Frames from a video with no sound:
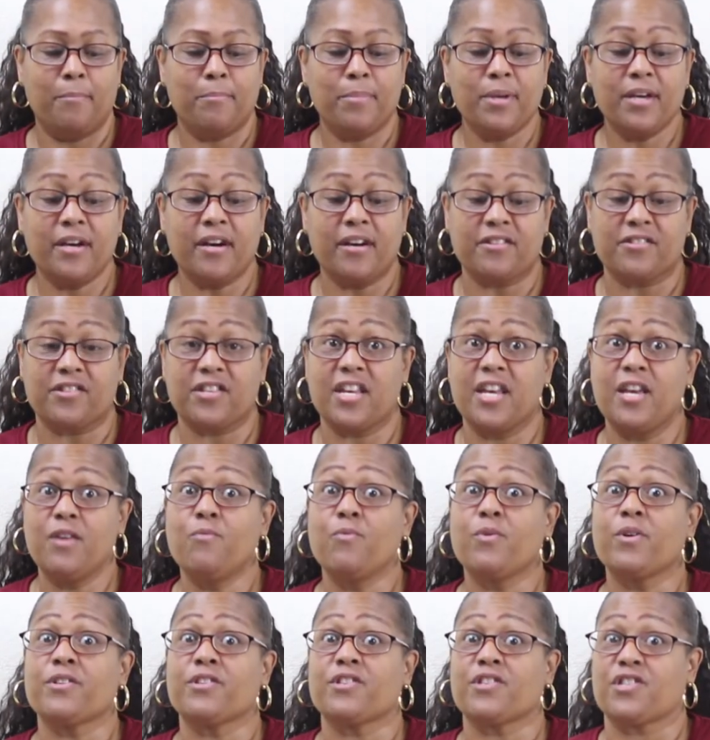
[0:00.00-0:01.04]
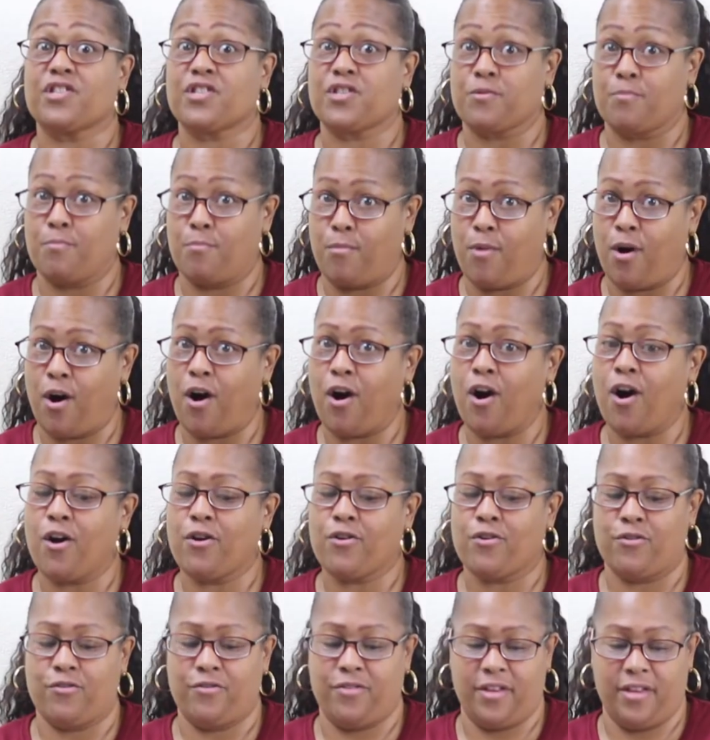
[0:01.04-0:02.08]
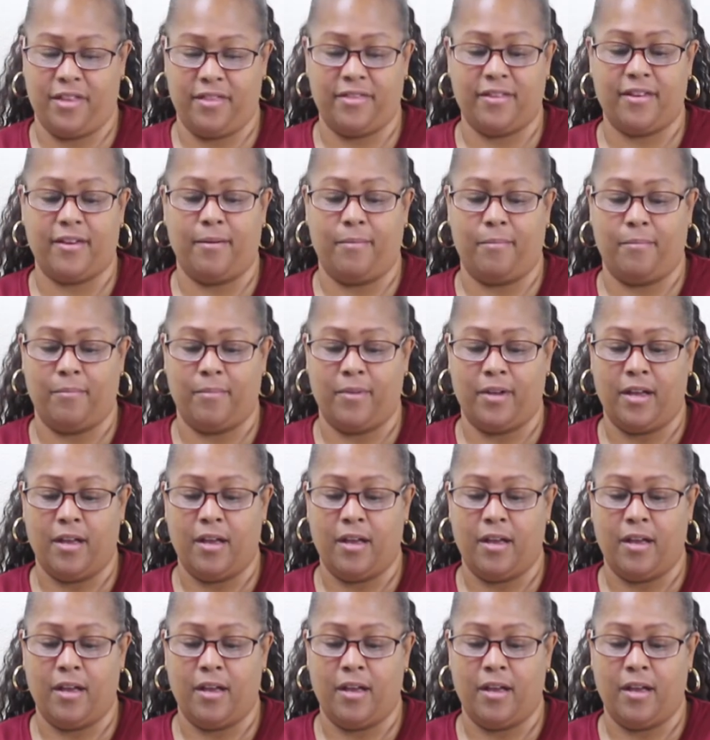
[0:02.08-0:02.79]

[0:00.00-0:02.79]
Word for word: because he was smarter than them.